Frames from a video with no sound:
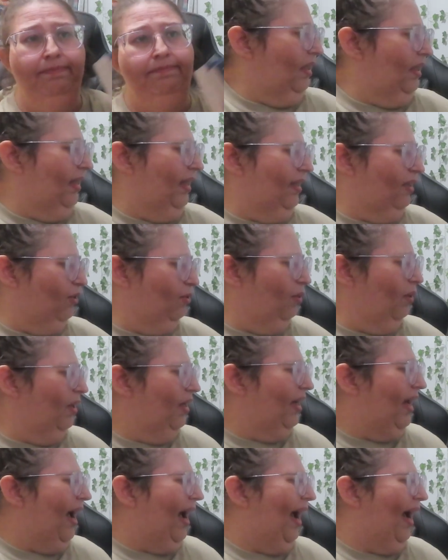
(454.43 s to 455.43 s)
The next
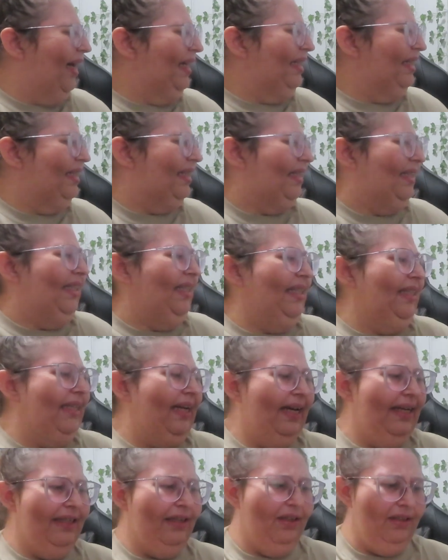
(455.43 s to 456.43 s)
one, I think
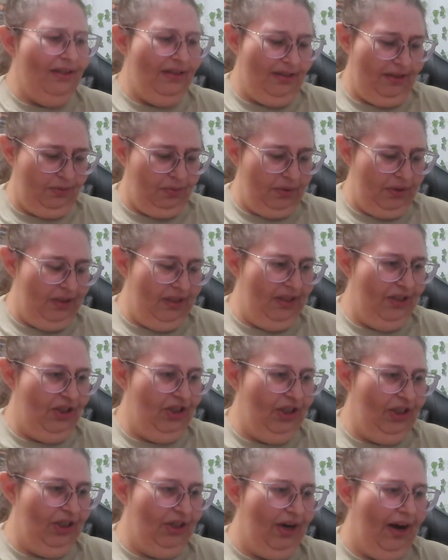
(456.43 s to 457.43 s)
I got this one this
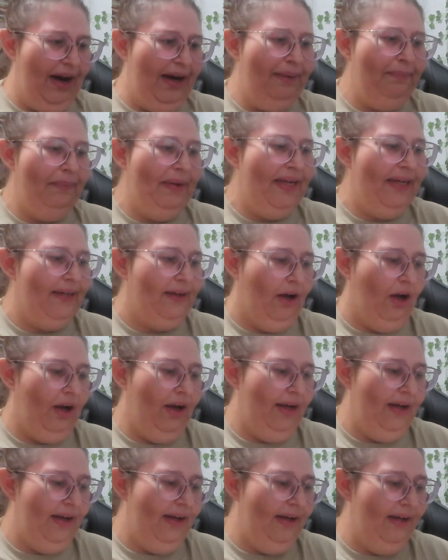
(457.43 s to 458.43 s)
year. I may
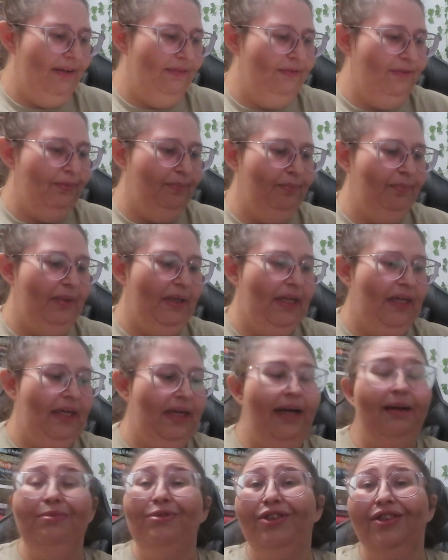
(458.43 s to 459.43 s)
not have,
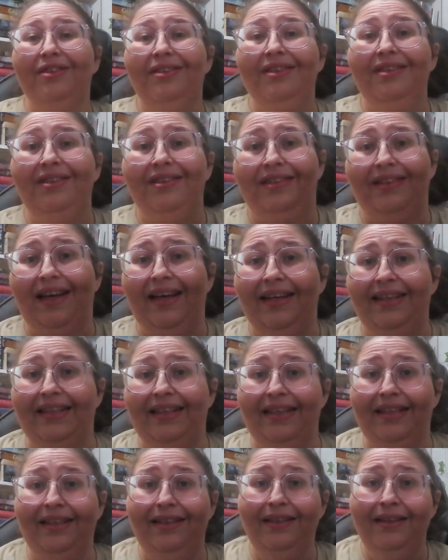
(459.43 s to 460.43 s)
but I'm just gonna say I
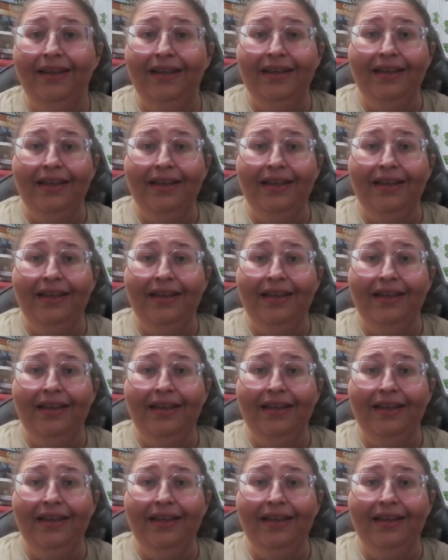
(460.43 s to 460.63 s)
did.